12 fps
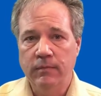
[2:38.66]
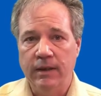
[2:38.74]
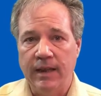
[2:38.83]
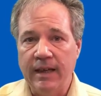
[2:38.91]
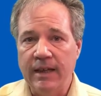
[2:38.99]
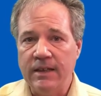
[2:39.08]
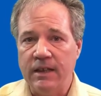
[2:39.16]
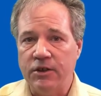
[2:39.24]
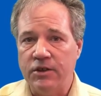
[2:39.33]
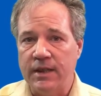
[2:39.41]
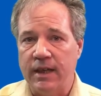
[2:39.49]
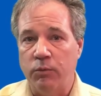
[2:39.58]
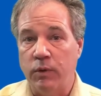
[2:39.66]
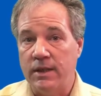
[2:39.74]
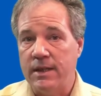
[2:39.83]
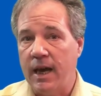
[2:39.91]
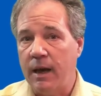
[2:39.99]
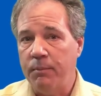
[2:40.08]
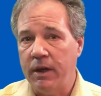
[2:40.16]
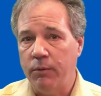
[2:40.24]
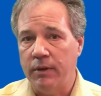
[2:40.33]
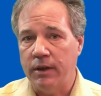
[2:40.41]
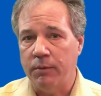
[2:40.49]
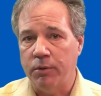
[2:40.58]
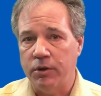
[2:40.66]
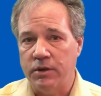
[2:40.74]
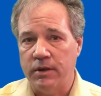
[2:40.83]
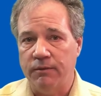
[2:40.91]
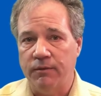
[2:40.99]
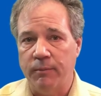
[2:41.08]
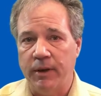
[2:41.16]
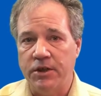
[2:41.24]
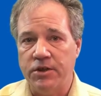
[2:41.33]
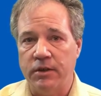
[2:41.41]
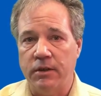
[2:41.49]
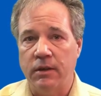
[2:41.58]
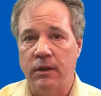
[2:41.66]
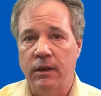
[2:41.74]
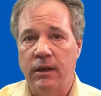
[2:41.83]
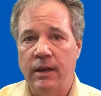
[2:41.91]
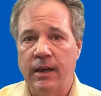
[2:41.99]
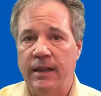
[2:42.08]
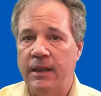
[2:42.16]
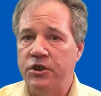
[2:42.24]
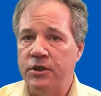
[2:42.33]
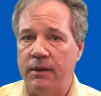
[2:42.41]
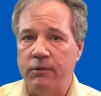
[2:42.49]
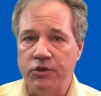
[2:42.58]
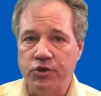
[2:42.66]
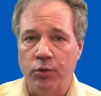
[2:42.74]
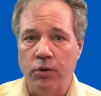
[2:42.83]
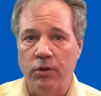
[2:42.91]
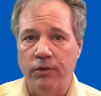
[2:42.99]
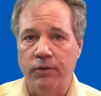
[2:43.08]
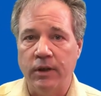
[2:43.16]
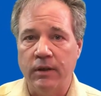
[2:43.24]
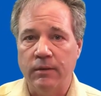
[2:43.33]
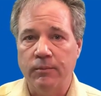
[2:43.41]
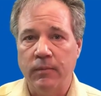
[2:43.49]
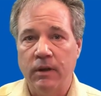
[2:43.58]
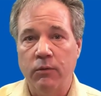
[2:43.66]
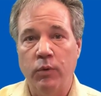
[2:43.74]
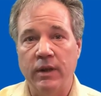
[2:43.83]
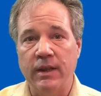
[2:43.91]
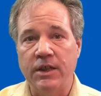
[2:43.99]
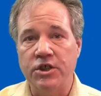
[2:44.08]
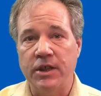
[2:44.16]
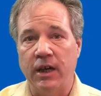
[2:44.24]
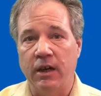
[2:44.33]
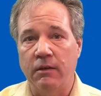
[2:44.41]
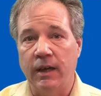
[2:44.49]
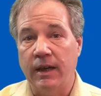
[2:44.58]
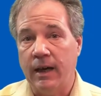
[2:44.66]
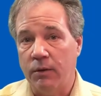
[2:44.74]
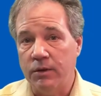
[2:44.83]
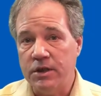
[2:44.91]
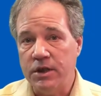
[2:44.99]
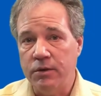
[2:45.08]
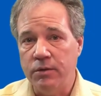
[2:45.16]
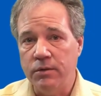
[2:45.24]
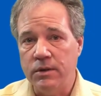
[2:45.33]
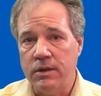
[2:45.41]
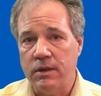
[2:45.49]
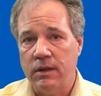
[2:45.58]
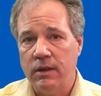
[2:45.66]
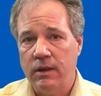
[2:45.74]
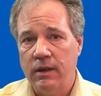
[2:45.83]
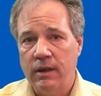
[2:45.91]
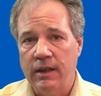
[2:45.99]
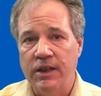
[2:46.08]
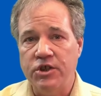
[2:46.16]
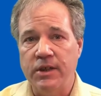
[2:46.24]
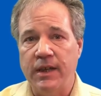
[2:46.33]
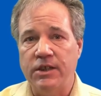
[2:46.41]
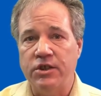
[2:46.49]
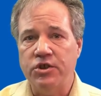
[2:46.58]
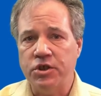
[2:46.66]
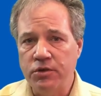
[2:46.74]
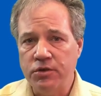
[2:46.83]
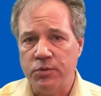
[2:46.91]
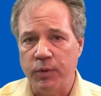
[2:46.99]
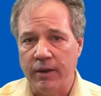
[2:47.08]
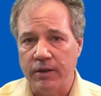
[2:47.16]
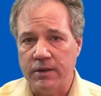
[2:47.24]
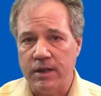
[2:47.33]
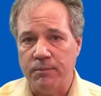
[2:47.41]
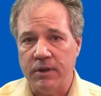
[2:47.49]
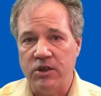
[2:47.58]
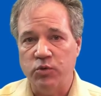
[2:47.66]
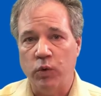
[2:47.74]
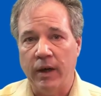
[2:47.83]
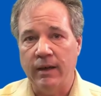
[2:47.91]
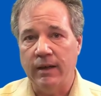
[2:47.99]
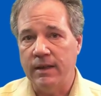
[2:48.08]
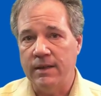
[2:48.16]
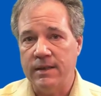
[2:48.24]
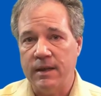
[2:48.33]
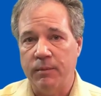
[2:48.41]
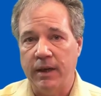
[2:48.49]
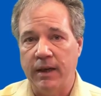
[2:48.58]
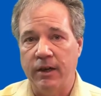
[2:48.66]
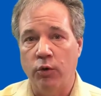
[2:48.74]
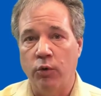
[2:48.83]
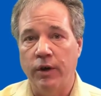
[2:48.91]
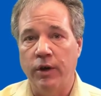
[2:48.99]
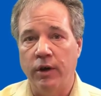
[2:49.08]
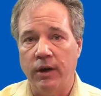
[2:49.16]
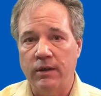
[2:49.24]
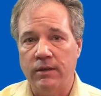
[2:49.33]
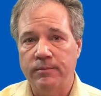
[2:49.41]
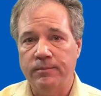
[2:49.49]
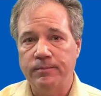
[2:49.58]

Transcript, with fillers: They need to understand what is happening with their personal information, and they should have control over it, what they share and how it's used. They should get to choose whether something is widely disseminated or not.